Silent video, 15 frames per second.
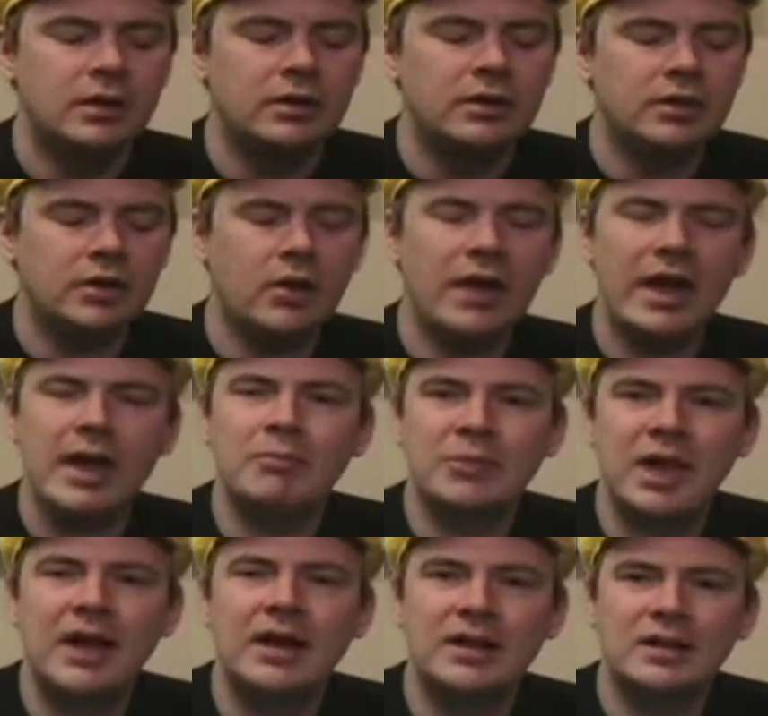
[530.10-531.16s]
You know, I am
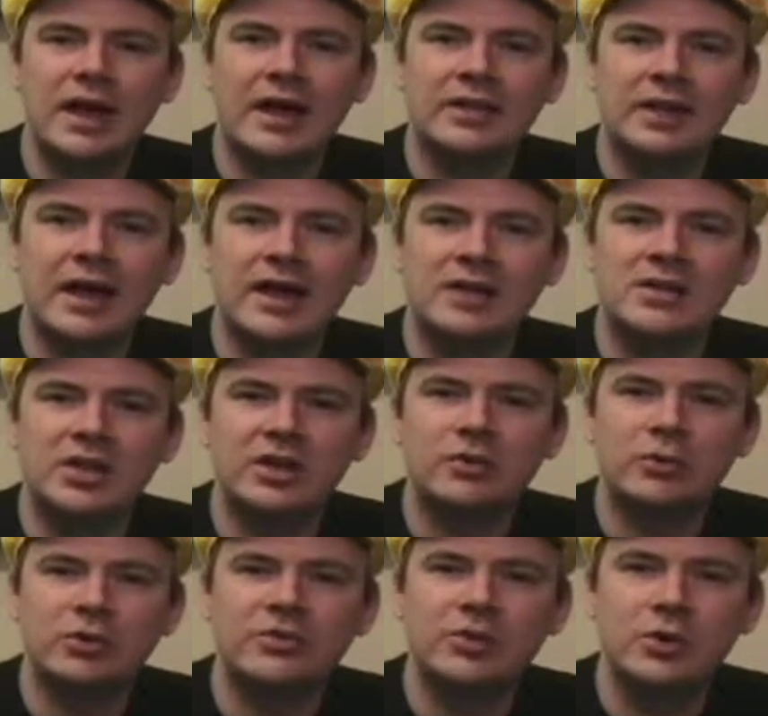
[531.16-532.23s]
kind of glad that I did a
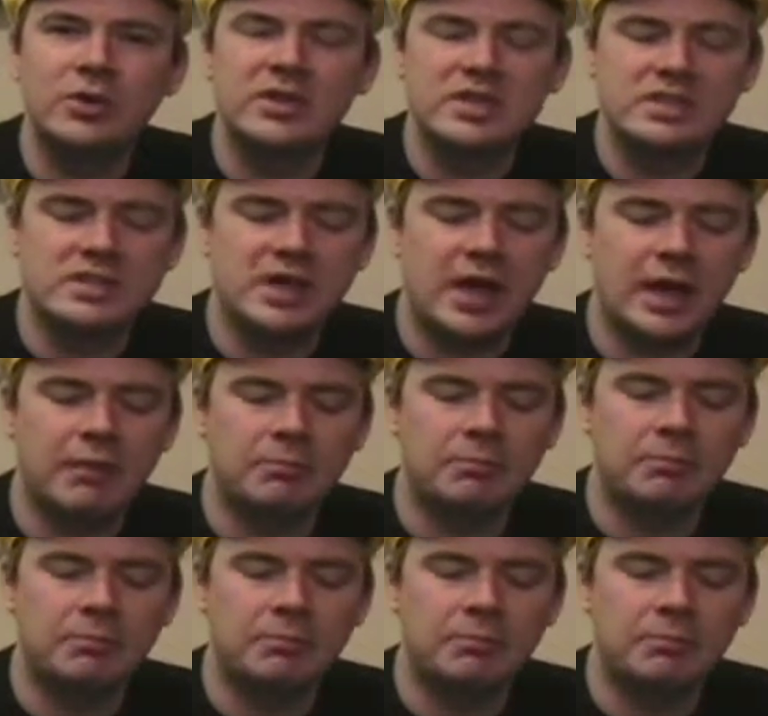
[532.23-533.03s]
review of this game.